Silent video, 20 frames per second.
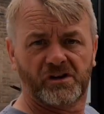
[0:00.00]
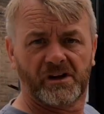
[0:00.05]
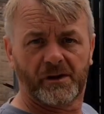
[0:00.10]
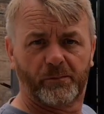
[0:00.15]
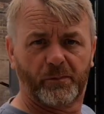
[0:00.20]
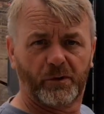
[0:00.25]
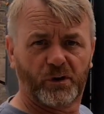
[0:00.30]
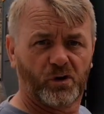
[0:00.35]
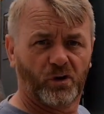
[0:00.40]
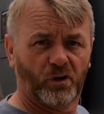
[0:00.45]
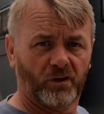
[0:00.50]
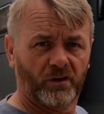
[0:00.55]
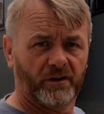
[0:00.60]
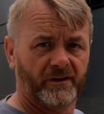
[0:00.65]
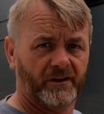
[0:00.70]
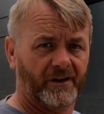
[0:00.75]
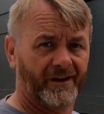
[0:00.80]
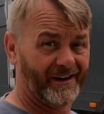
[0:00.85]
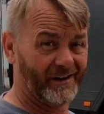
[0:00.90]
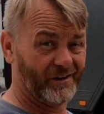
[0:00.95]
deeper colour
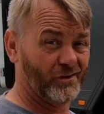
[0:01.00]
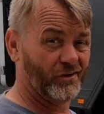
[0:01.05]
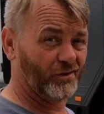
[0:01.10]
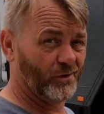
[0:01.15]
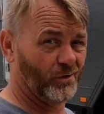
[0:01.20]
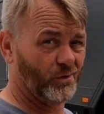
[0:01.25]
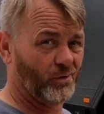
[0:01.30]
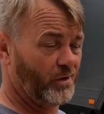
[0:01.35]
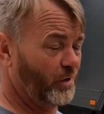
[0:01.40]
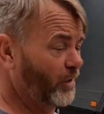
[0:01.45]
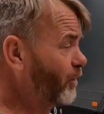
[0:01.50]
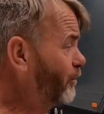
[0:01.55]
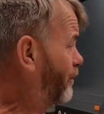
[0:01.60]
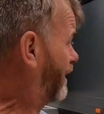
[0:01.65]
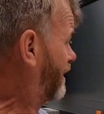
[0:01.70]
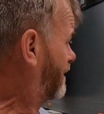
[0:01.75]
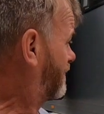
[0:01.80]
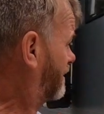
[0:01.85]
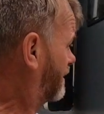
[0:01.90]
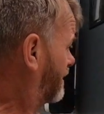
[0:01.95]
and it does look a lot
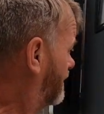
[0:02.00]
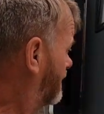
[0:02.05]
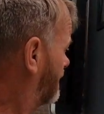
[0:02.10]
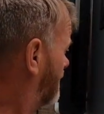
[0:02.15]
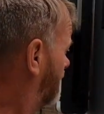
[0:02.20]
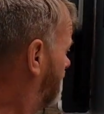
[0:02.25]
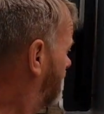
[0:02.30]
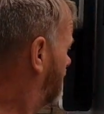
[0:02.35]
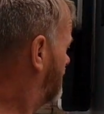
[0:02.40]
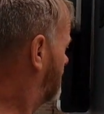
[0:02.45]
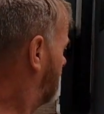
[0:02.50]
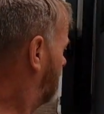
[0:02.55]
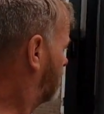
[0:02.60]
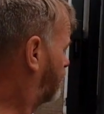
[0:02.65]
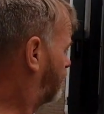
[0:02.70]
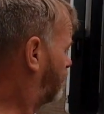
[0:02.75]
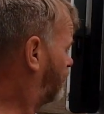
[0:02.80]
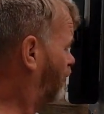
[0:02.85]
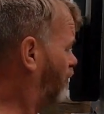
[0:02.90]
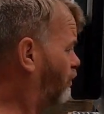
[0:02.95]
better.
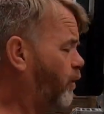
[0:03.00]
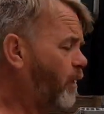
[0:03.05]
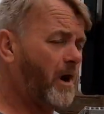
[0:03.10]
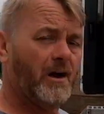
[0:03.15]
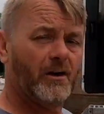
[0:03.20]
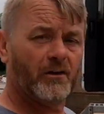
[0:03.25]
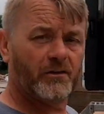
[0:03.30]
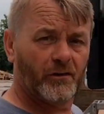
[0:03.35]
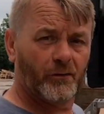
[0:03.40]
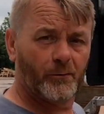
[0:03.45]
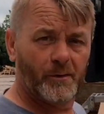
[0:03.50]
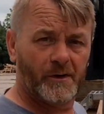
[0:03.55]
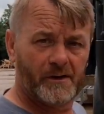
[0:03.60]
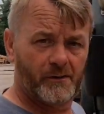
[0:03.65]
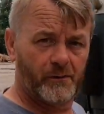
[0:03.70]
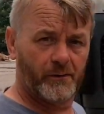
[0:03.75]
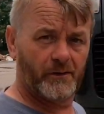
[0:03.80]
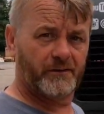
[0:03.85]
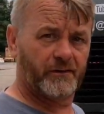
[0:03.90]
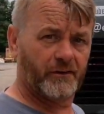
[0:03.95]
So what else have we been
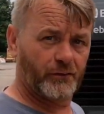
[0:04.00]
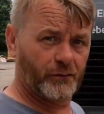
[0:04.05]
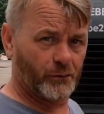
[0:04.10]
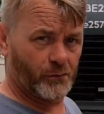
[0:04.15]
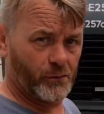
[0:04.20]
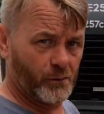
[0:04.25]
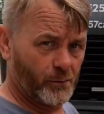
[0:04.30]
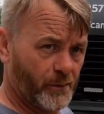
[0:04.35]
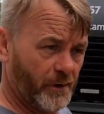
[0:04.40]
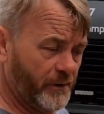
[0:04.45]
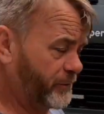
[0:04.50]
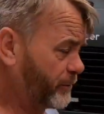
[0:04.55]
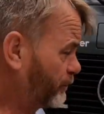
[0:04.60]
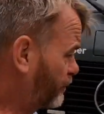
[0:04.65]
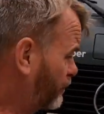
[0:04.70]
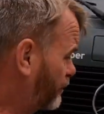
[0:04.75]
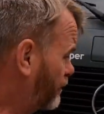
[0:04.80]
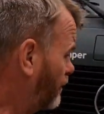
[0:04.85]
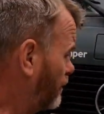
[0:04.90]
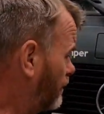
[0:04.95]
doing since we've come back from
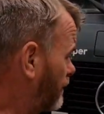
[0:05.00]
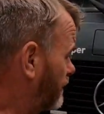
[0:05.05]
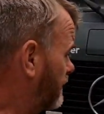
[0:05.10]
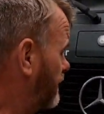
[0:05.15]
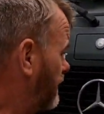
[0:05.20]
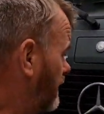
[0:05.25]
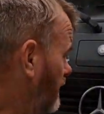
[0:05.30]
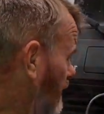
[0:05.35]
Scotland?